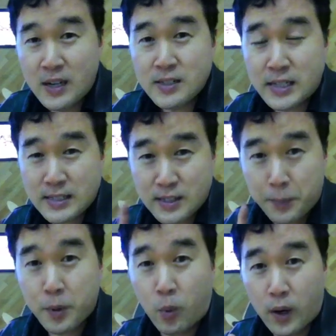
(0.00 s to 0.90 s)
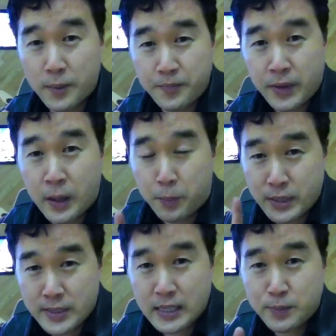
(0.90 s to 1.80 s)
So that's number 1.
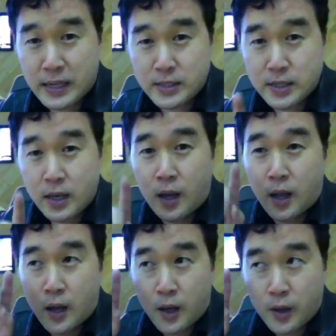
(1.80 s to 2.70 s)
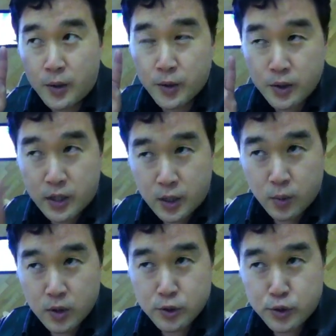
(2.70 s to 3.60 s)
Precise matching your
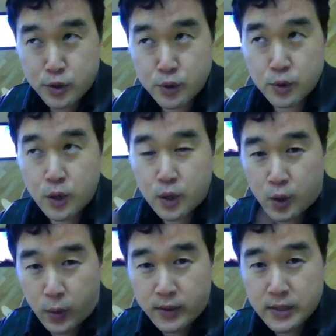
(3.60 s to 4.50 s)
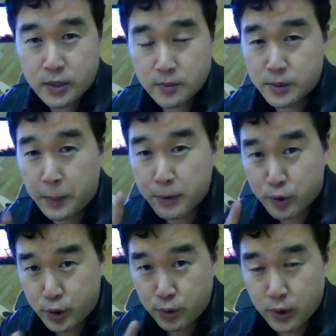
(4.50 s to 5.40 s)
keywords to queried terms. Number
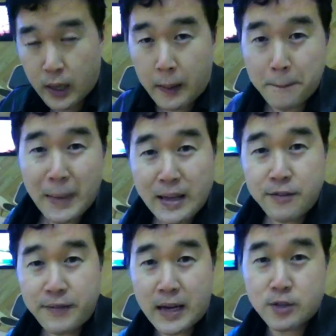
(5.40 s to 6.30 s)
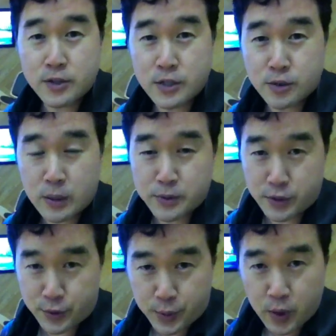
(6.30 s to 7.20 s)
2, manufacturer
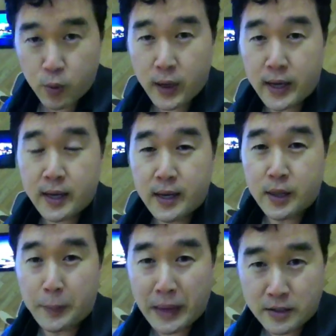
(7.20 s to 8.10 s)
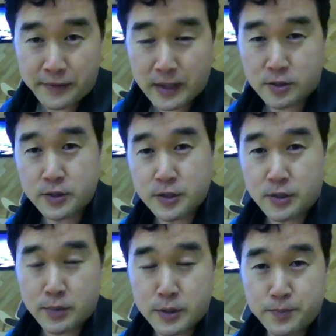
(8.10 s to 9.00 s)
description. Throw away the manufacturer
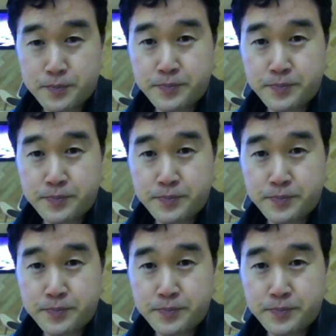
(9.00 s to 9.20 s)
description.